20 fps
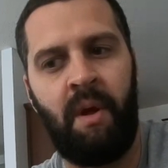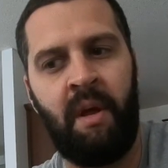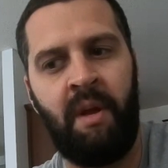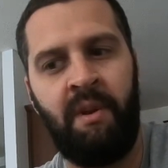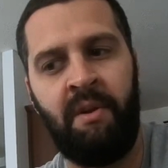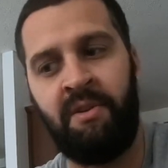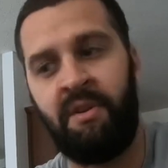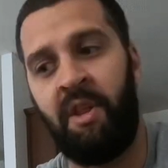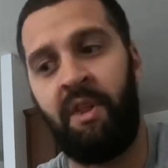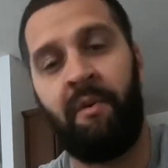
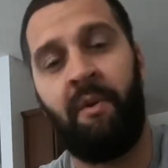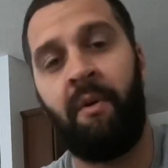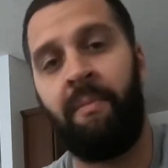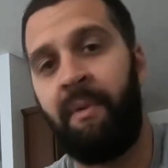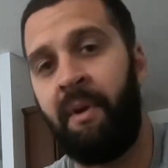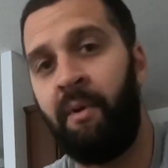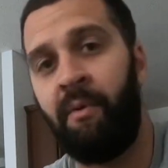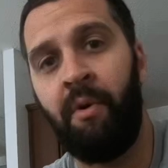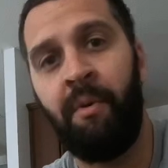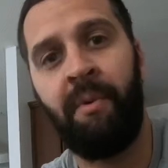there's nothing wrong with
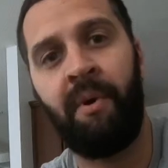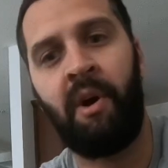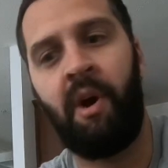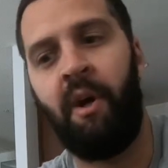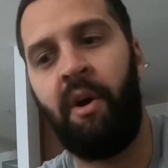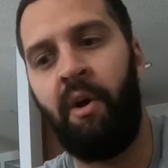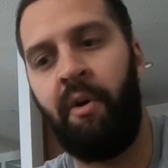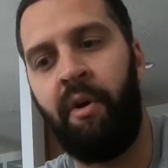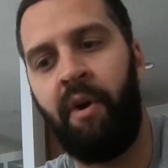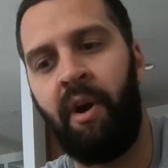being a
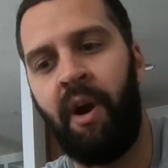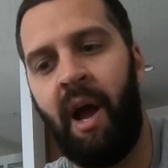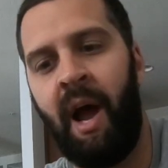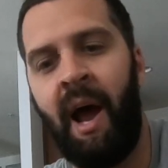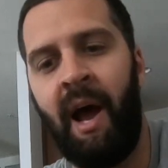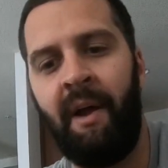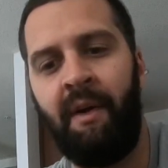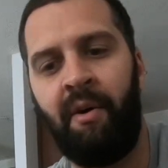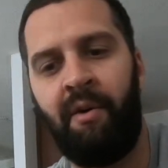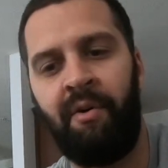Rubicon owner.
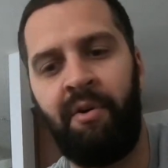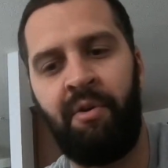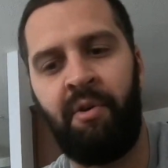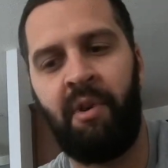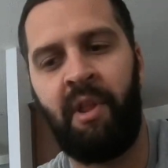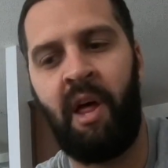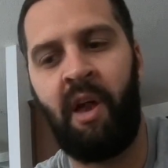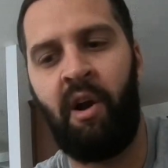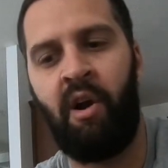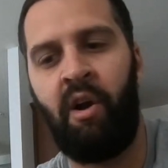I don't do a
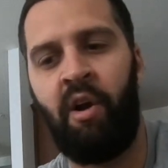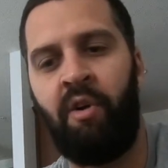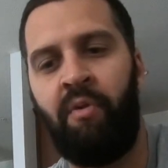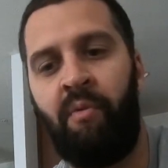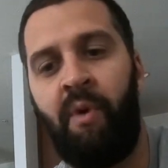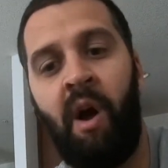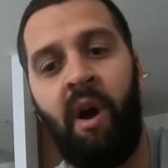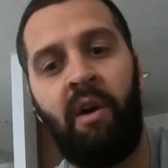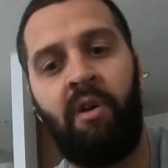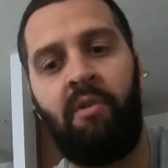lot of hard
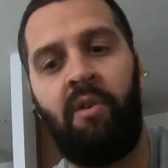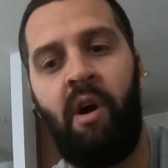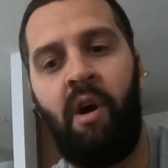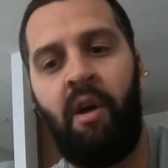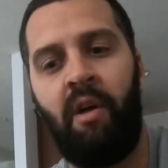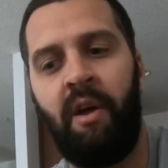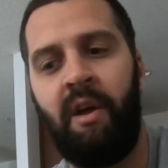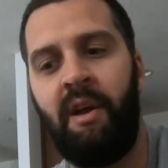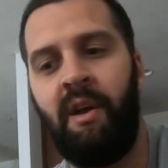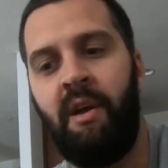rock
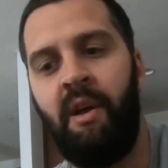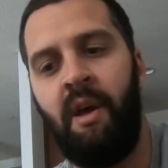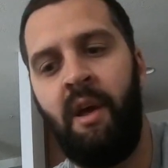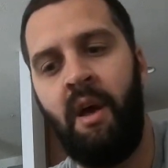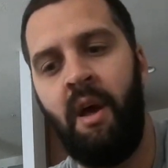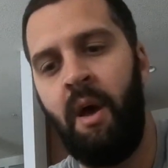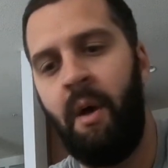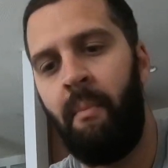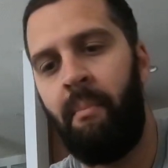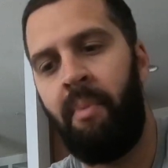crawling,
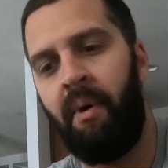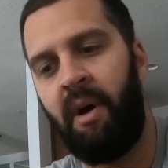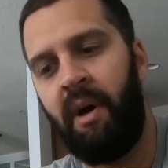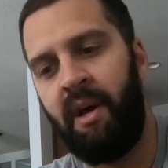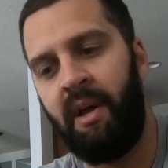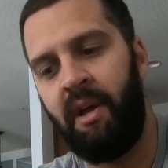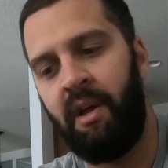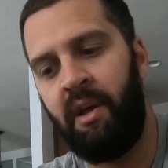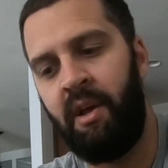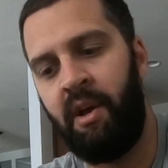
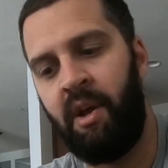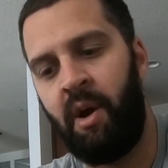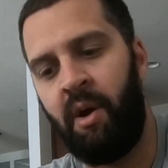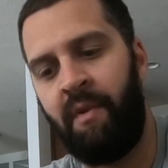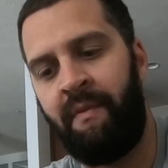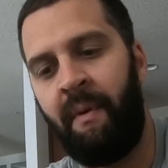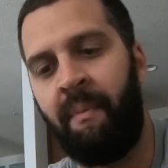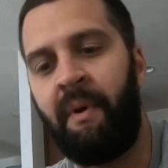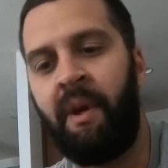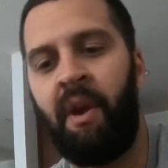but
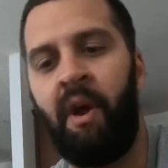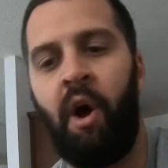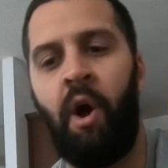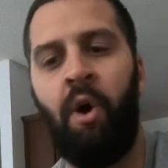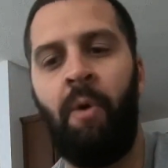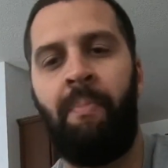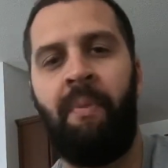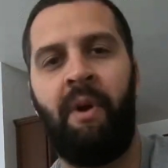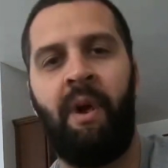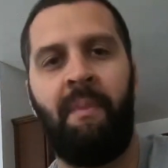if I'm gonna
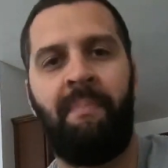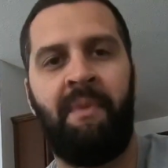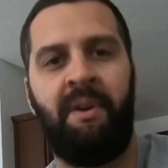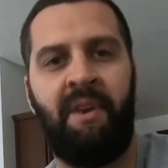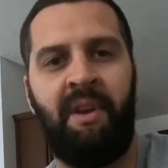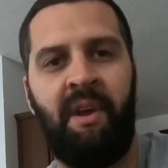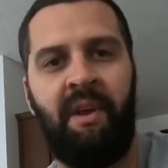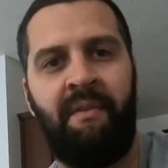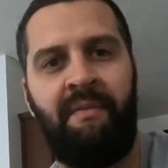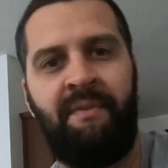open up the
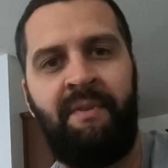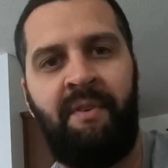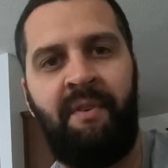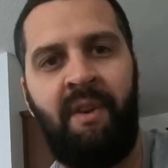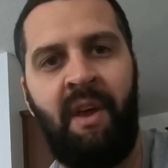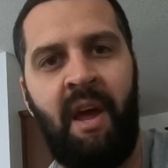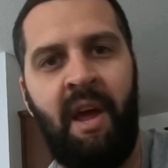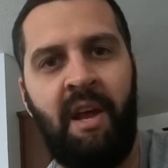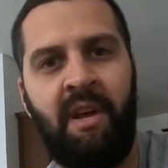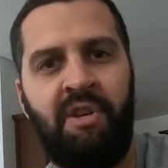diffs
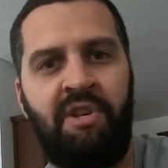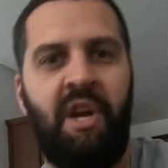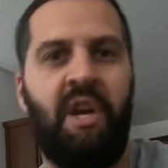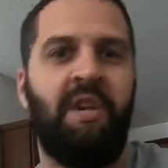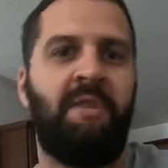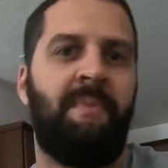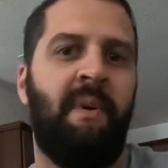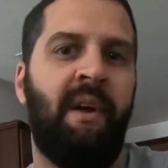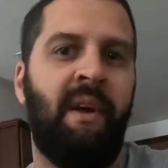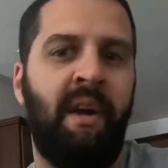and
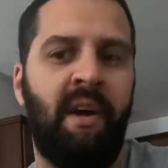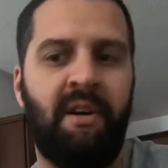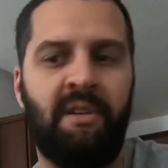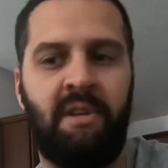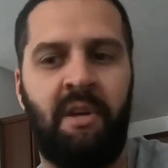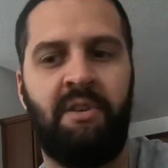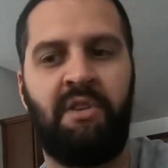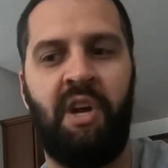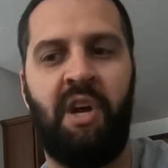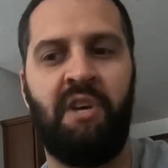change my gears,
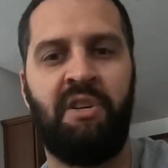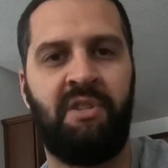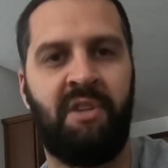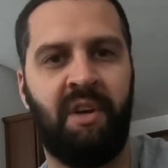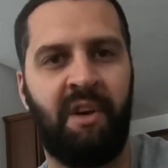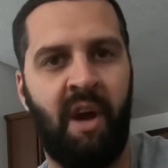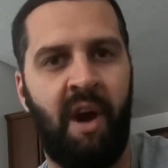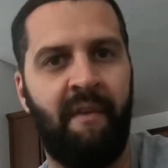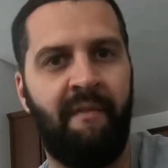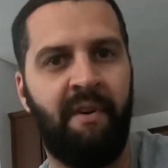I'll change the
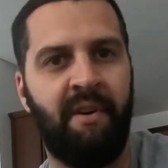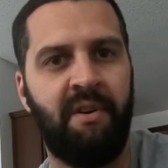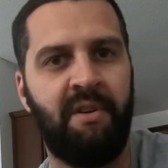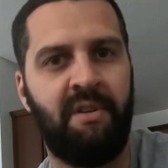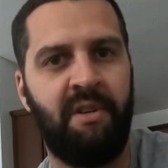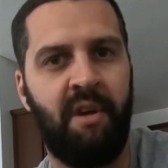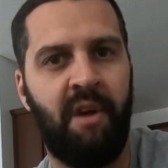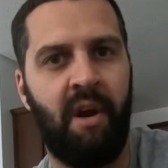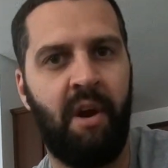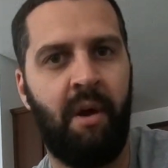
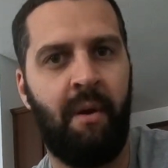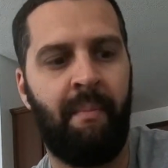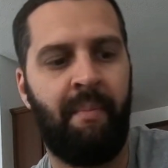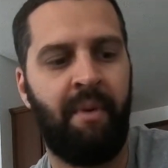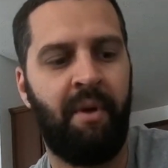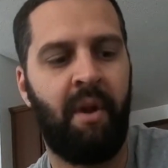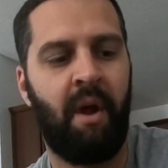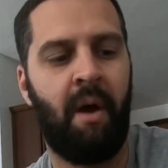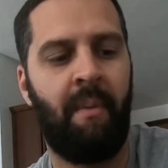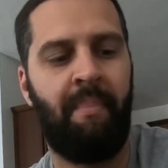covers.
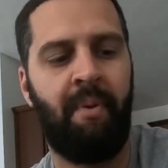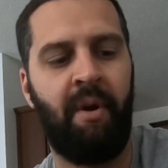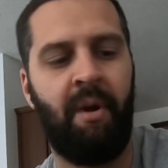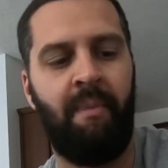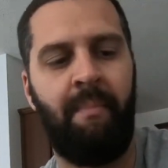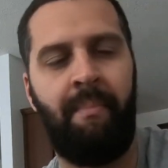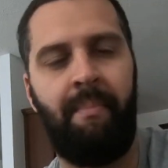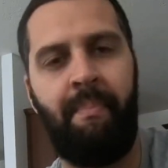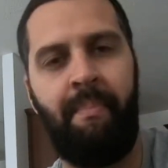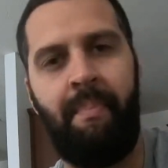I'll put a
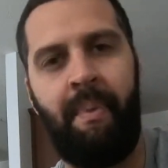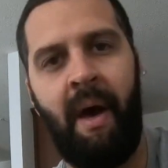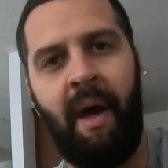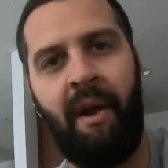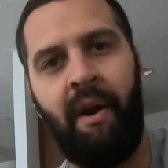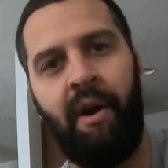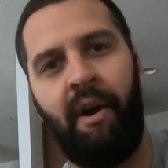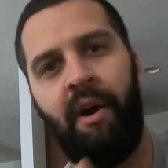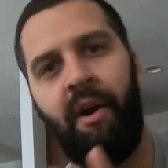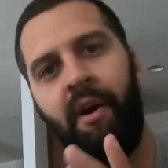
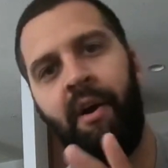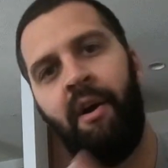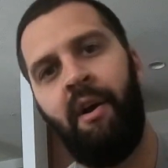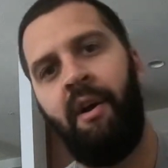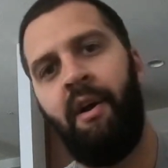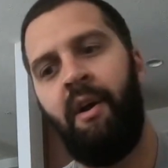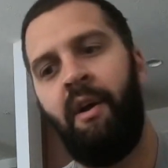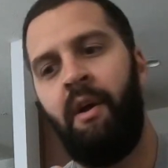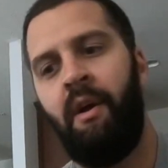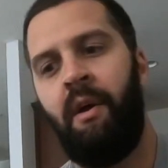better
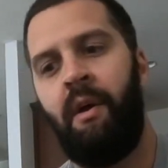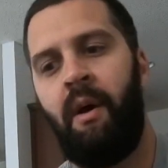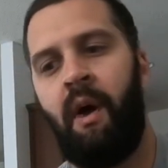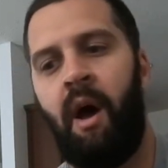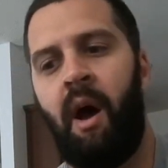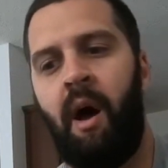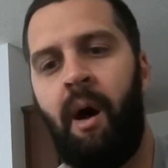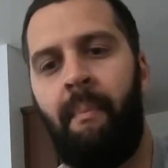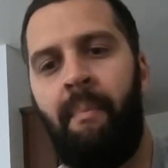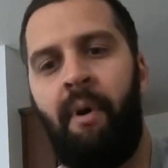
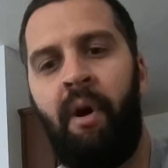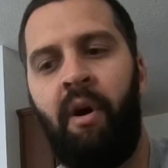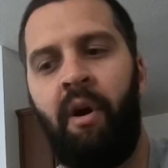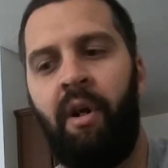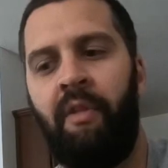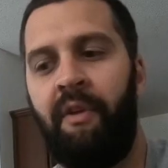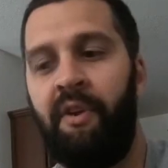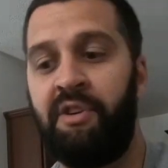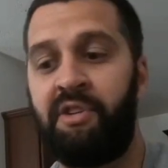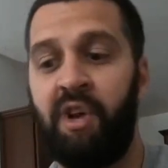part
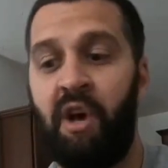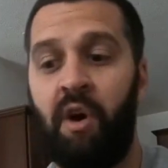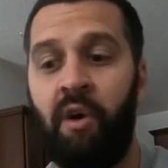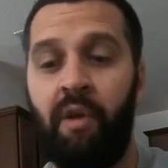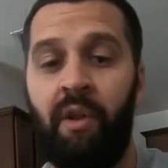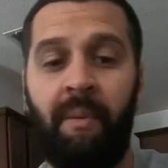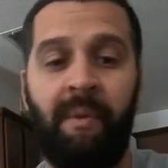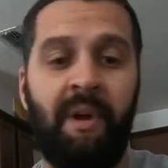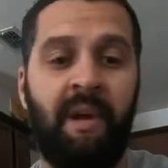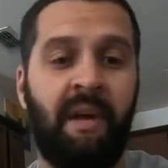on there. So
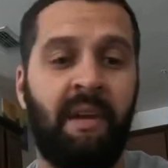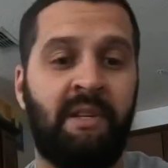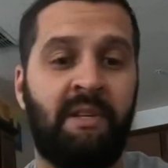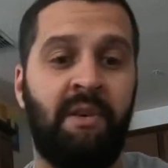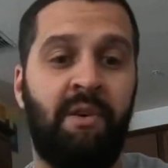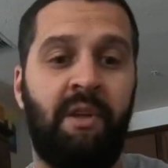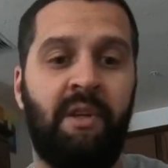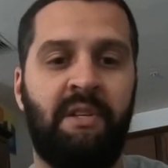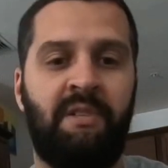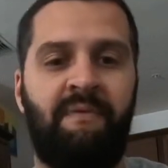let me get to
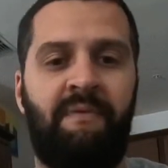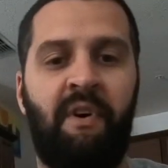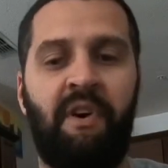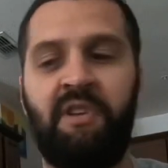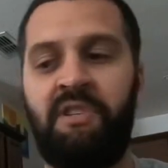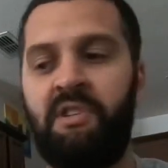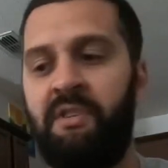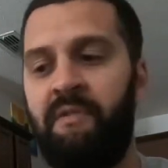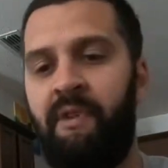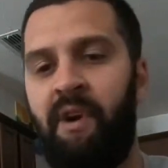this.
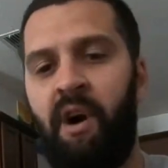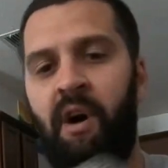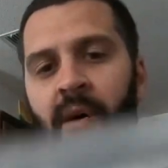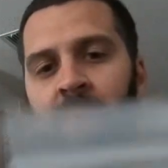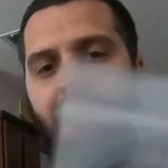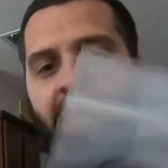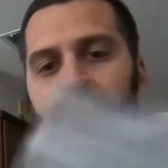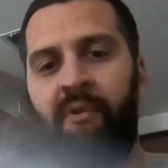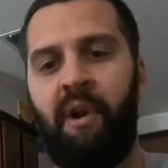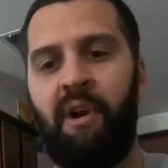First of all,
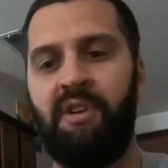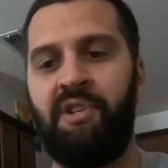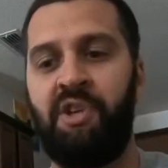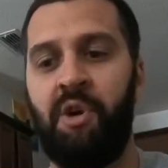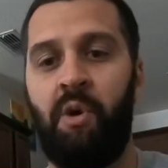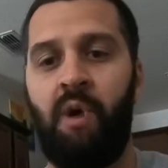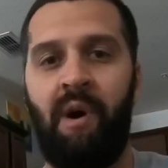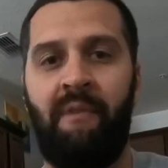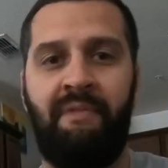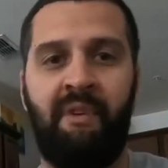before I
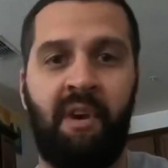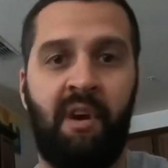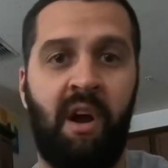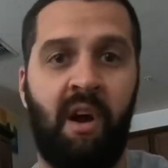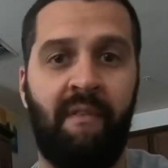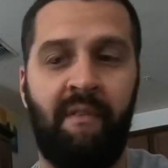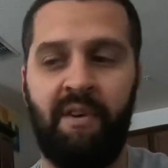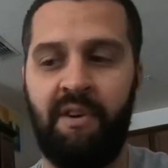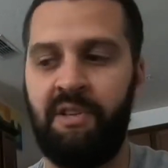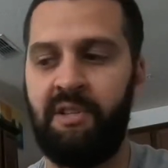show off the
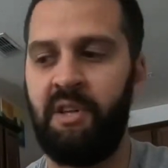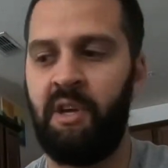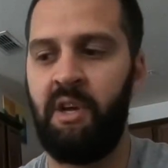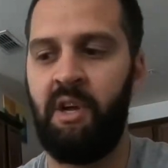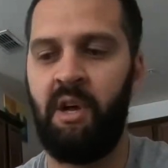covers,